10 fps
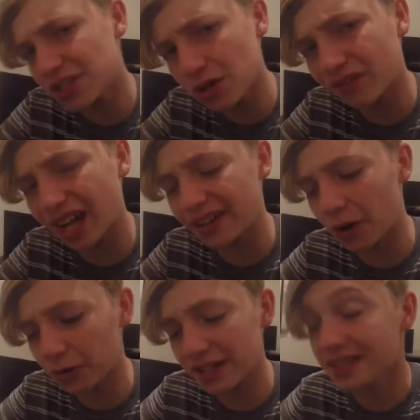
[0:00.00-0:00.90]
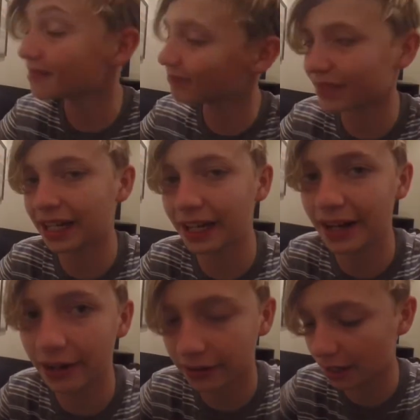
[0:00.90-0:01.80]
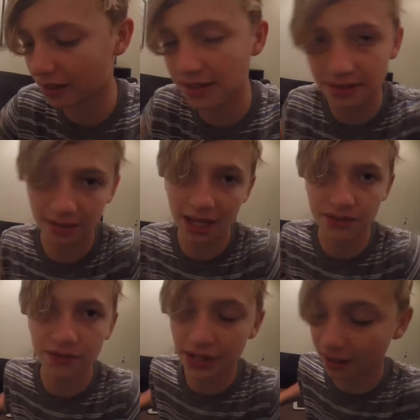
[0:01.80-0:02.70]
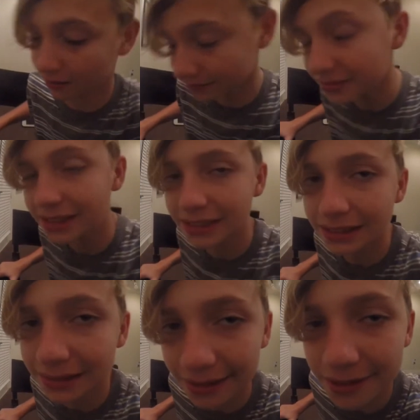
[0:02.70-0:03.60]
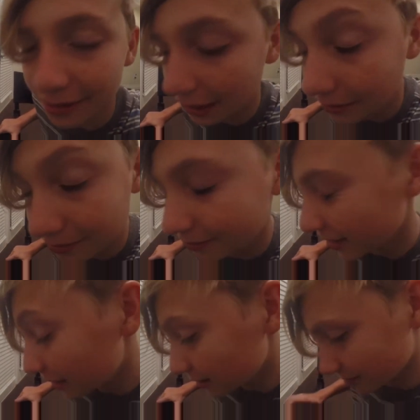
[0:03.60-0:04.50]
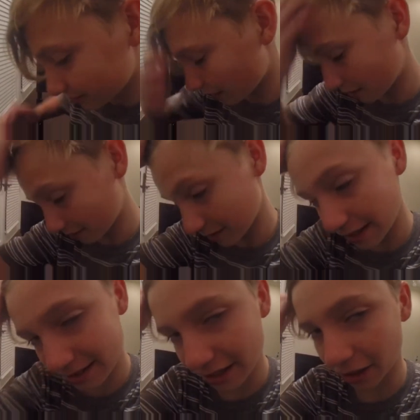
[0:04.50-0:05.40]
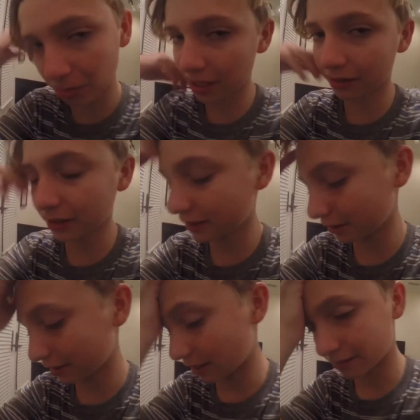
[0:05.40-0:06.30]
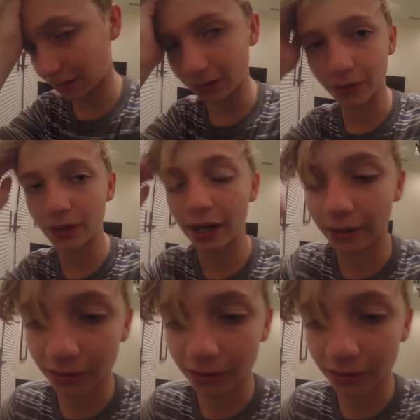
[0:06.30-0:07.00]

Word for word: you have not noticed, I got a haircut since the last video. That's right. What are you? It's terribly ugly? Okay, I'll go dino.